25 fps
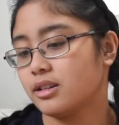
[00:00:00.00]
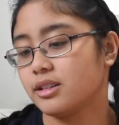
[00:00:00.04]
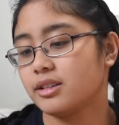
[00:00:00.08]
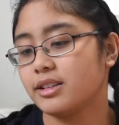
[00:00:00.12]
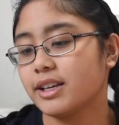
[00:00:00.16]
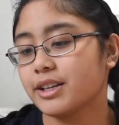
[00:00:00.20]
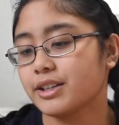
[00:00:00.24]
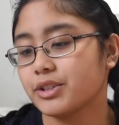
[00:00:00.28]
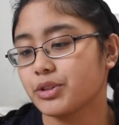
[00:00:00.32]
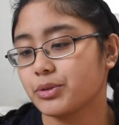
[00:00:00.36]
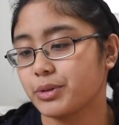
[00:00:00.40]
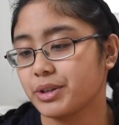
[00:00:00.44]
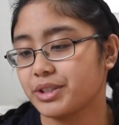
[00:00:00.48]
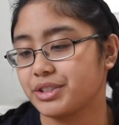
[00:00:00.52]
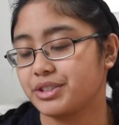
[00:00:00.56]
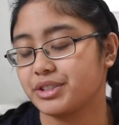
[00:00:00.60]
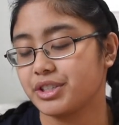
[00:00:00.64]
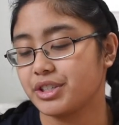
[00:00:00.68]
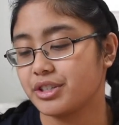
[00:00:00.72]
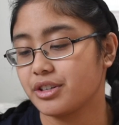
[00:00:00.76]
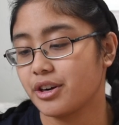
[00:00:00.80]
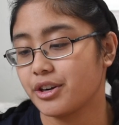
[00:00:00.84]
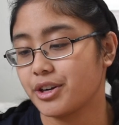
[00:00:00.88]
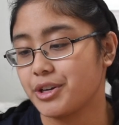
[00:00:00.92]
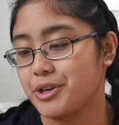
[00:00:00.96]
Next
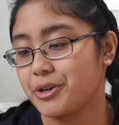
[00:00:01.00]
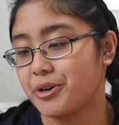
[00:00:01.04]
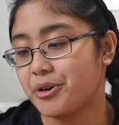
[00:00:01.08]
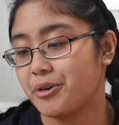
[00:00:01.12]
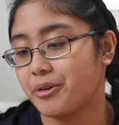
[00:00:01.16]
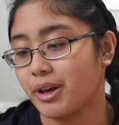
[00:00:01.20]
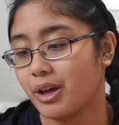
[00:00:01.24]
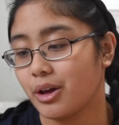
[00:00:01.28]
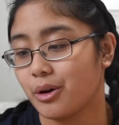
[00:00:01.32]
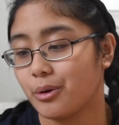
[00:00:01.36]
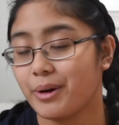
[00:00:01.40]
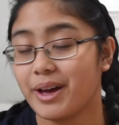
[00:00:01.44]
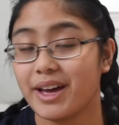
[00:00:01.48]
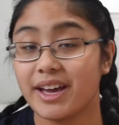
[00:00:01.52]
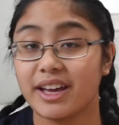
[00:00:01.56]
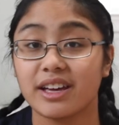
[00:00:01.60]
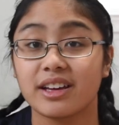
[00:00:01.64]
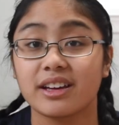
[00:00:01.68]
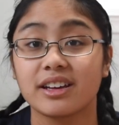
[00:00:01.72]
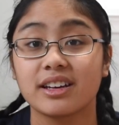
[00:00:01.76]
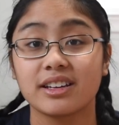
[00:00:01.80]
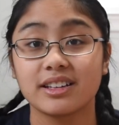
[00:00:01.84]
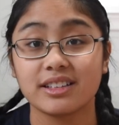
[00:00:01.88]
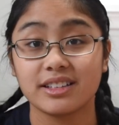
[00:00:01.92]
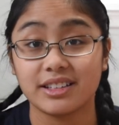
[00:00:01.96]
question, are you going away?
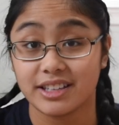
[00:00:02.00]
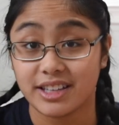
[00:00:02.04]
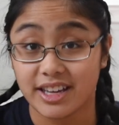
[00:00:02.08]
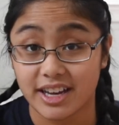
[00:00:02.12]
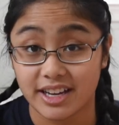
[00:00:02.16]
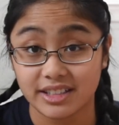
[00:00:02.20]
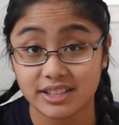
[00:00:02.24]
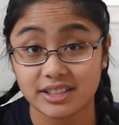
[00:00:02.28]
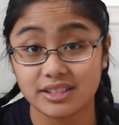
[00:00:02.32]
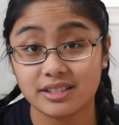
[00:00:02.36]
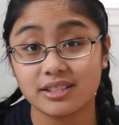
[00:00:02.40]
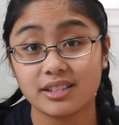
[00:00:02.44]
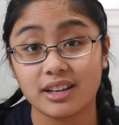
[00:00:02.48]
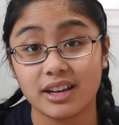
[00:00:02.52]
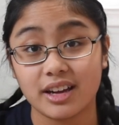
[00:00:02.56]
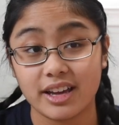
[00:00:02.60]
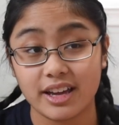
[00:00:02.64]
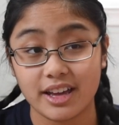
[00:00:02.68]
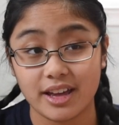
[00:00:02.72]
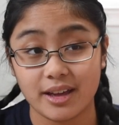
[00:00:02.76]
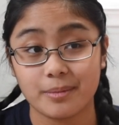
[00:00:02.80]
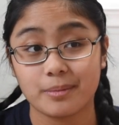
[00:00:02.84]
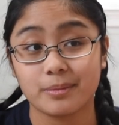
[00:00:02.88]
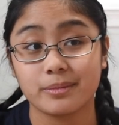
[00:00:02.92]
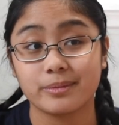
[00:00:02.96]
Yes, I
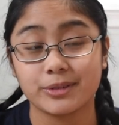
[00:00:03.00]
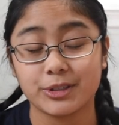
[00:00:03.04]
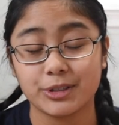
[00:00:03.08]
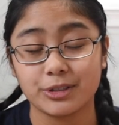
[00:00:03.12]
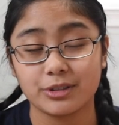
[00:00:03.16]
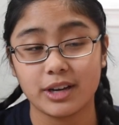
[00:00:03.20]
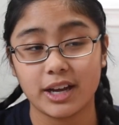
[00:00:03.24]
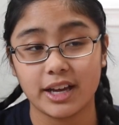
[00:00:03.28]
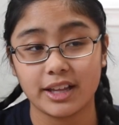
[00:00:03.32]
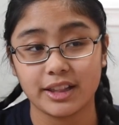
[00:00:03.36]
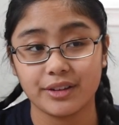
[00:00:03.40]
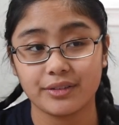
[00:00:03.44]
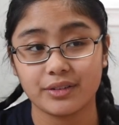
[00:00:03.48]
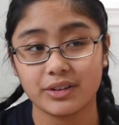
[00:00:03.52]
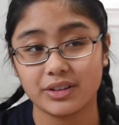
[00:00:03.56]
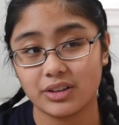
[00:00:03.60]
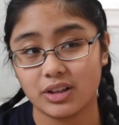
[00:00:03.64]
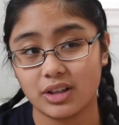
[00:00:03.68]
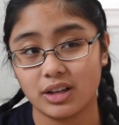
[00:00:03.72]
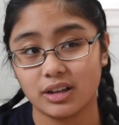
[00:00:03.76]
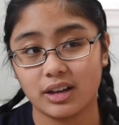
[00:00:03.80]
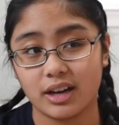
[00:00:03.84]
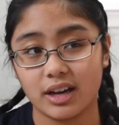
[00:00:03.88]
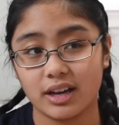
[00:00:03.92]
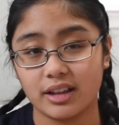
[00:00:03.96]
am. I live on
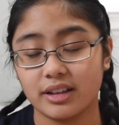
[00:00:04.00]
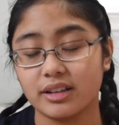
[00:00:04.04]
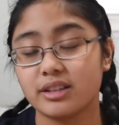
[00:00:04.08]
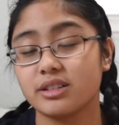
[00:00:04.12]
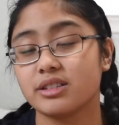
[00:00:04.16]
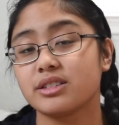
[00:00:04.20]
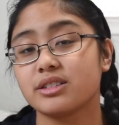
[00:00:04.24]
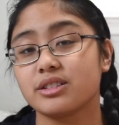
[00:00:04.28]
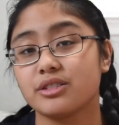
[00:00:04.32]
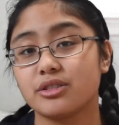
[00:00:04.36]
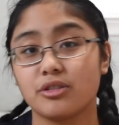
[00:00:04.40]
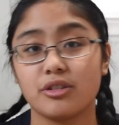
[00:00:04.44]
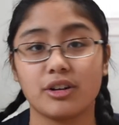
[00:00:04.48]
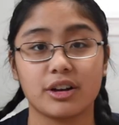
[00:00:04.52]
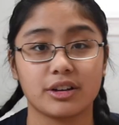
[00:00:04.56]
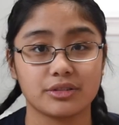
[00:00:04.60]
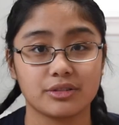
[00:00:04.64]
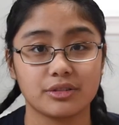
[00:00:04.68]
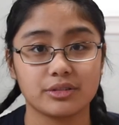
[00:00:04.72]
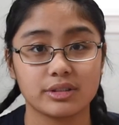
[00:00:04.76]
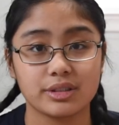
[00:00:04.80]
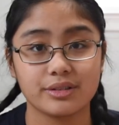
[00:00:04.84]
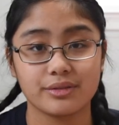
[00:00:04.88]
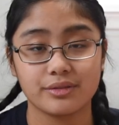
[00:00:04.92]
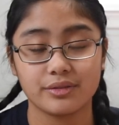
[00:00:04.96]
Long Island,
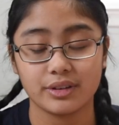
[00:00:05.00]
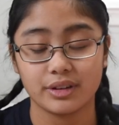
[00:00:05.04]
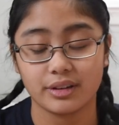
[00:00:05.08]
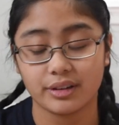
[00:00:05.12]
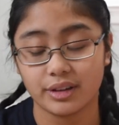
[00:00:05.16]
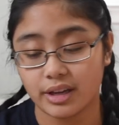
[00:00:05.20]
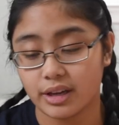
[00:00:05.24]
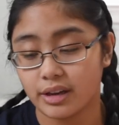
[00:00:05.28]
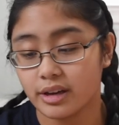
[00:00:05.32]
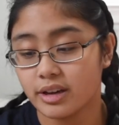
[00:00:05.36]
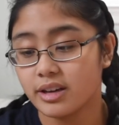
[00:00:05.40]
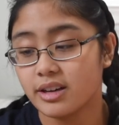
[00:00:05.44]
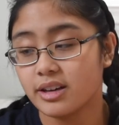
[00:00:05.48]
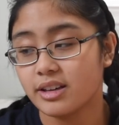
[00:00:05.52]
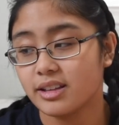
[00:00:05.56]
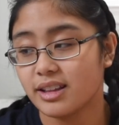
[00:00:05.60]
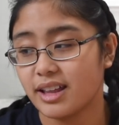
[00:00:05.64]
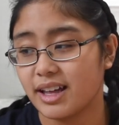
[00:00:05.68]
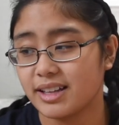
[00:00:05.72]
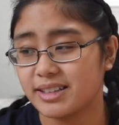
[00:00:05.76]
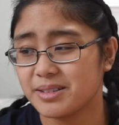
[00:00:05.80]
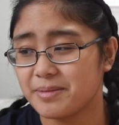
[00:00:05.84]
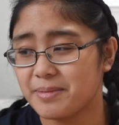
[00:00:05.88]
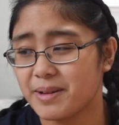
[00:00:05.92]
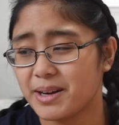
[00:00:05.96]
Drexel's in Philly,
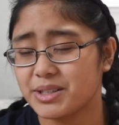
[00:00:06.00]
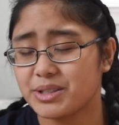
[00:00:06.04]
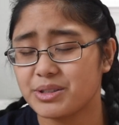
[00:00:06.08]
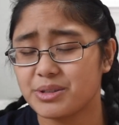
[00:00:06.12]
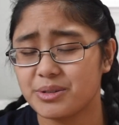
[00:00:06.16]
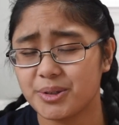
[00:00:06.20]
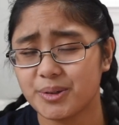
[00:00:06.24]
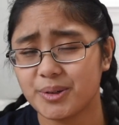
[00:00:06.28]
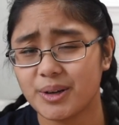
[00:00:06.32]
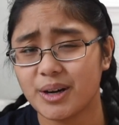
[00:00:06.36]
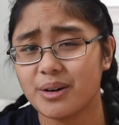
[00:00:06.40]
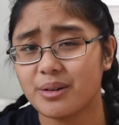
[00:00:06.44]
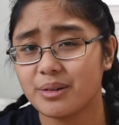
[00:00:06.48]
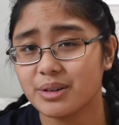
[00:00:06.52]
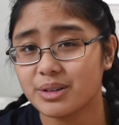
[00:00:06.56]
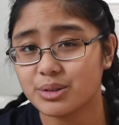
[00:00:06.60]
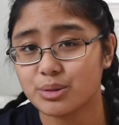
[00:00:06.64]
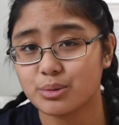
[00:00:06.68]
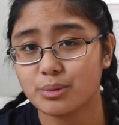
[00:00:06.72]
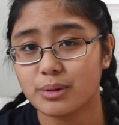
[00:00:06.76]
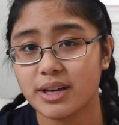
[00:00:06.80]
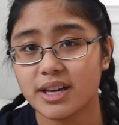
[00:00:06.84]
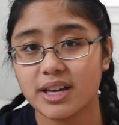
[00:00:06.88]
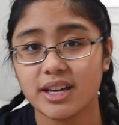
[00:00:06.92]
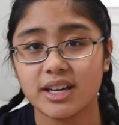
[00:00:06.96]
that's about two hours
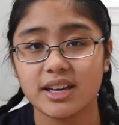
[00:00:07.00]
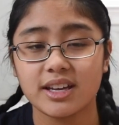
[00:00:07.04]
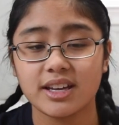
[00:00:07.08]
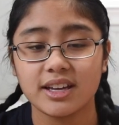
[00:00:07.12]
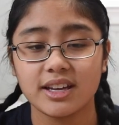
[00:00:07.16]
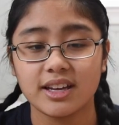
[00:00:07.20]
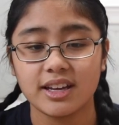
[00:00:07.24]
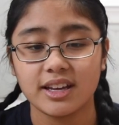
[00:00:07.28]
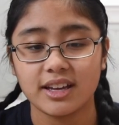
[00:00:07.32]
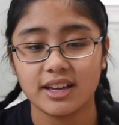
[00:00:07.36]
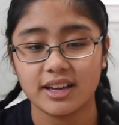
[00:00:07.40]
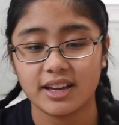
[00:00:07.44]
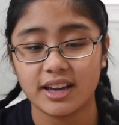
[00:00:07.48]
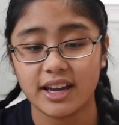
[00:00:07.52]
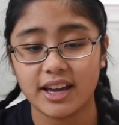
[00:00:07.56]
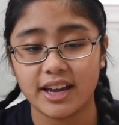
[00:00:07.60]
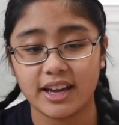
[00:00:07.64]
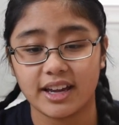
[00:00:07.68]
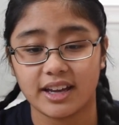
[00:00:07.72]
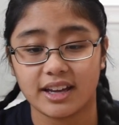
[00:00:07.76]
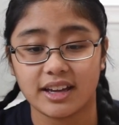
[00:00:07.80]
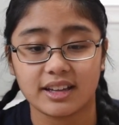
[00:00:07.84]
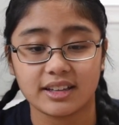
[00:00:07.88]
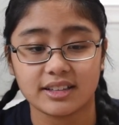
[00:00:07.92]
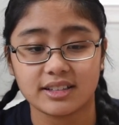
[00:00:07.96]
away,
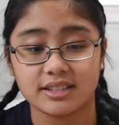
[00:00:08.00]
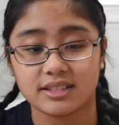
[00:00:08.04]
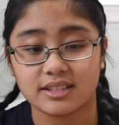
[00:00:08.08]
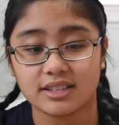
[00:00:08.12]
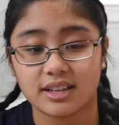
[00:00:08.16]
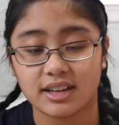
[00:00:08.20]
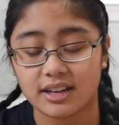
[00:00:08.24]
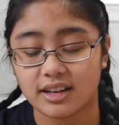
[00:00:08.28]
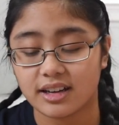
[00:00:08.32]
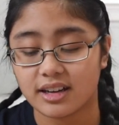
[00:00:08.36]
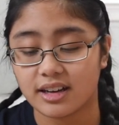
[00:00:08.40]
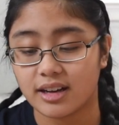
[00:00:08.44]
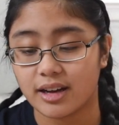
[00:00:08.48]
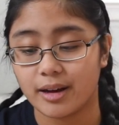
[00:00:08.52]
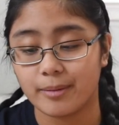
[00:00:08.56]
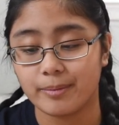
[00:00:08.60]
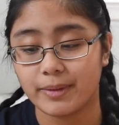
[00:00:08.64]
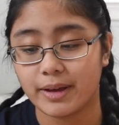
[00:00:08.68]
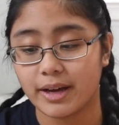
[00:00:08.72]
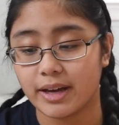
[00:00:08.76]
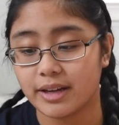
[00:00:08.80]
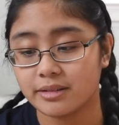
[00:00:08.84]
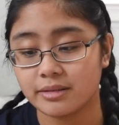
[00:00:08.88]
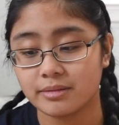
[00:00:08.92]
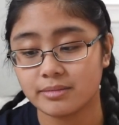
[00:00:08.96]
and I'm
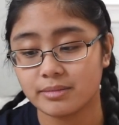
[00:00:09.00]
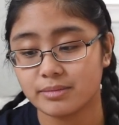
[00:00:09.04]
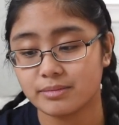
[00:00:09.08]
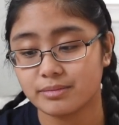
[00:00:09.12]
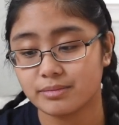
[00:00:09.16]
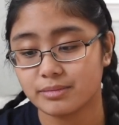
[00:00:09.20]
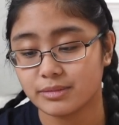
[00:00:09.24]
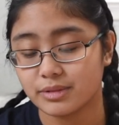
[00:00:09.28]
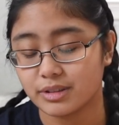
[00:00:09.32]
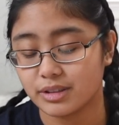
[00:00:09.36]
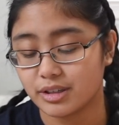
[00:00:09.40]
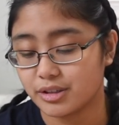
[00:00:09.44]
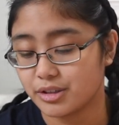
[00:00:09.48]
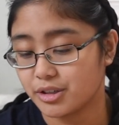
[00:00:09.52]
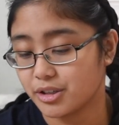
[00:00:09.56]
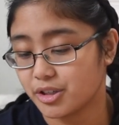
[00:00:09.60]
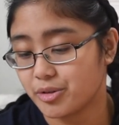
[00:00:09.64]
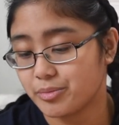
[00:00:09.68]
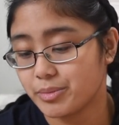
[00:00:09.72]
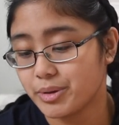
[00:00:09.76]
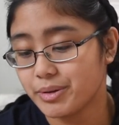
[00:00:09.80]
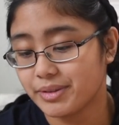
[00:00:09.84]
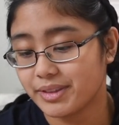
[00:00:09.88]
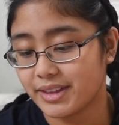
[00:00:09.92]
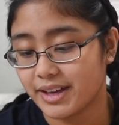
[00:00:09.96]
not gonna
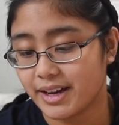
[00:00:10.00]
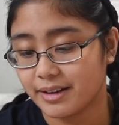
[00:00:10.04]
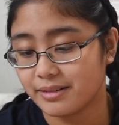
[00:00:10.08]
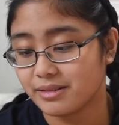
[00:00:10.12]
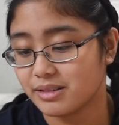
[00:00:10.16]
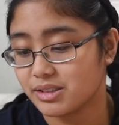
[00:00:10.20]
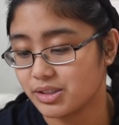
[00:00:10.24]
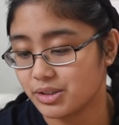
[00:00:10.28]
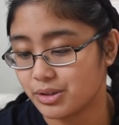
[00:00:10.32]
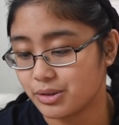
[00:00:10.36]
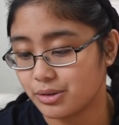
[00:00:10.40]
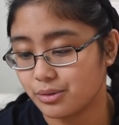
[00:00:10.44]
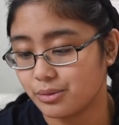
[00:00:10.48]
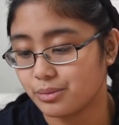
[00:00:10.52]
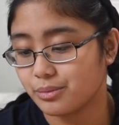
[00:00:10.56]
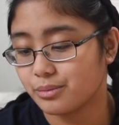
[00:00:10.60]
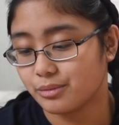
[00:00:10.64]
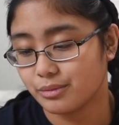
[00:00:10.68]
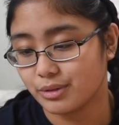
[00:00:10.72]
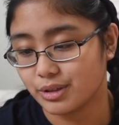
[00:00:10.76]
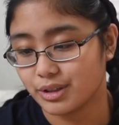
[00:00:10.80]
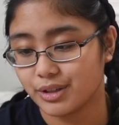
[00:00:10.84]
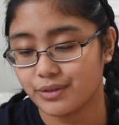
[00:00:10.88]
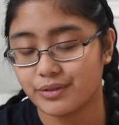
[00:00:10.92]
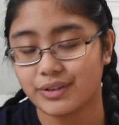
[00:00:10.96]
commute that, so
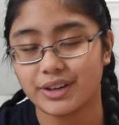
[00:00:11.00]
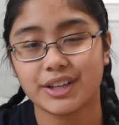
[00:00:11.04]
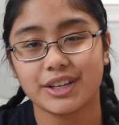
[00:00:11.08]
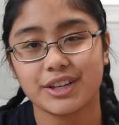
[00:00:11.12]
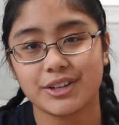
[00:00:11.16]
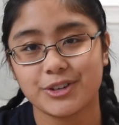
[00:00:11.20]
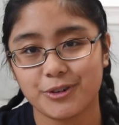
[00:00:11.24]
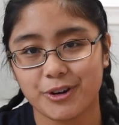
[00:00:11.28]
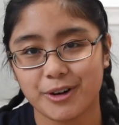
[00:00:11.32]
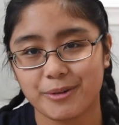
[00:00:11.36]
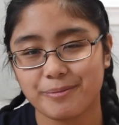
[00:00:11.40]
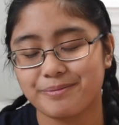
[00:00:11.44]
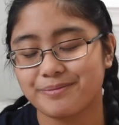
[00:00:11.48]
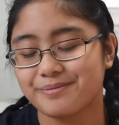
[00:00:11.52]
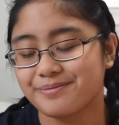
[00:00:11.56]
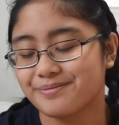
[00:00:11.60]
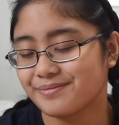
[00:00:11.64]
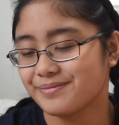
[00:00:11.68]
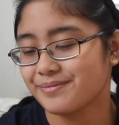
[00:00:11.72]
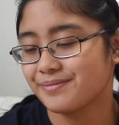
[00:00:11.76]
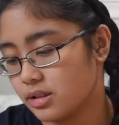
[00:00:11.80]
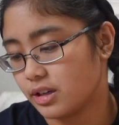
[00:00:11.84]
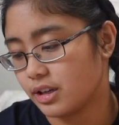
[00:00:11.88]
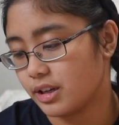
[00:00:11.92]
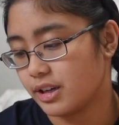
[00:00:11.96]
we're living in a dorm.
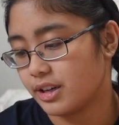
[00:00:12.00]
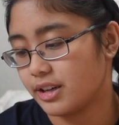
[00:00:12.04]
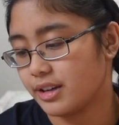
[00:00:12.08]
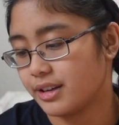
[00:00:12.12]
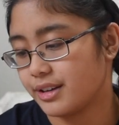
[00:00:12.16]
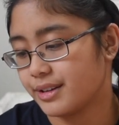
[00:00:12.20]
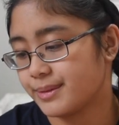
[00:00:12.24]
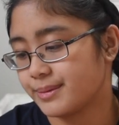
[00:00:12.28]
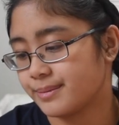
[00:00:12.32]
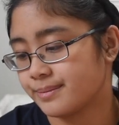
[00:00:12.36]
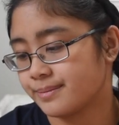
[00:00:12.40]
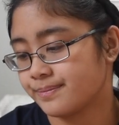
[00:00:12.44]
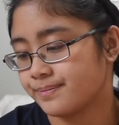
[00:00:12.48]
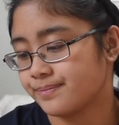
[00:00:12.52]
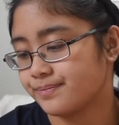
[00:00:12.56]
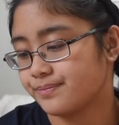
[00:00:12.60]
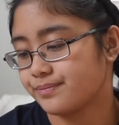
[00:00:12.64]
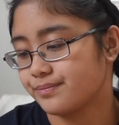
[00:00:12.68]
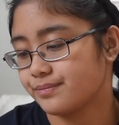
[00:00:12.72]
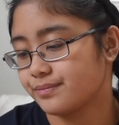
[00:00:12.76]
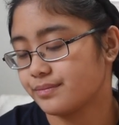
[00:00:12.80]
Um,